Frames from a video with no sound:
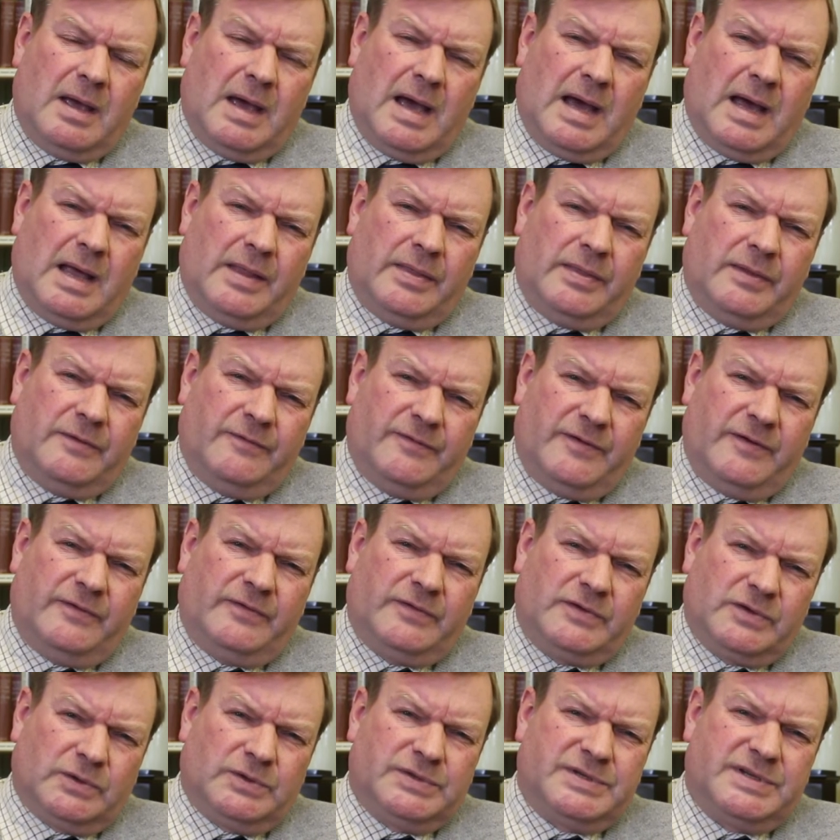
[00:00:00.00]
And the
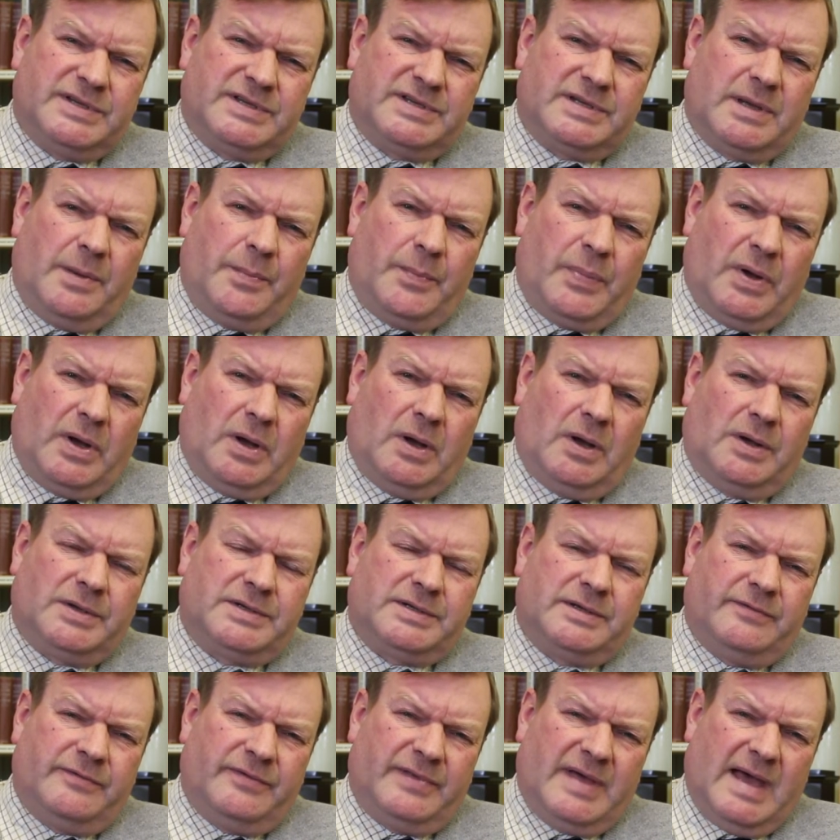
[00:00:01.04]
5th Dorsets are part
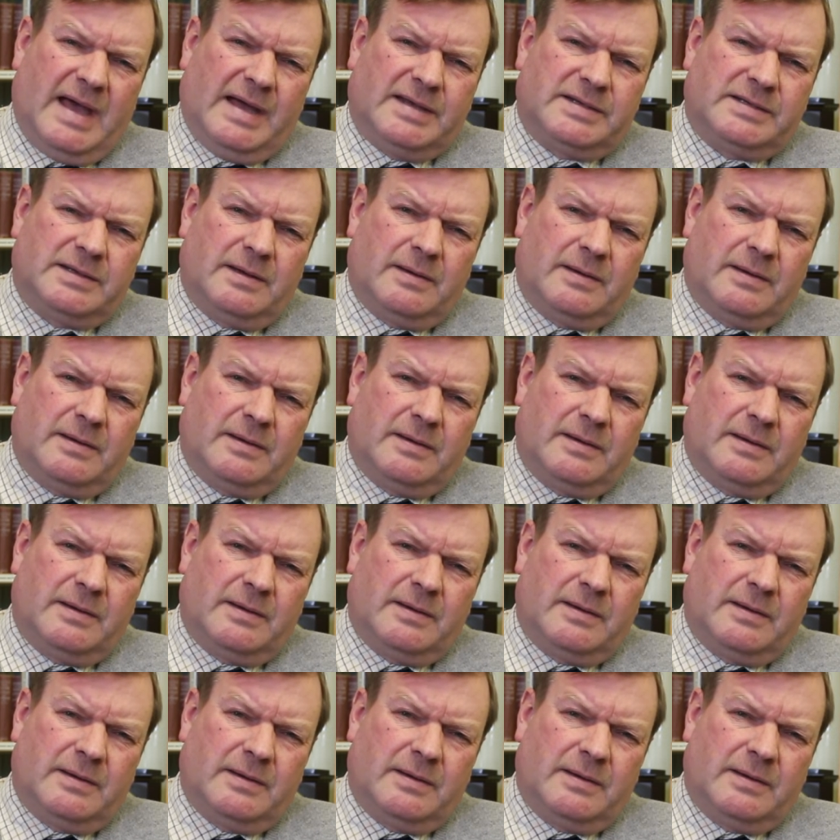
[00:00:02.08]
of that.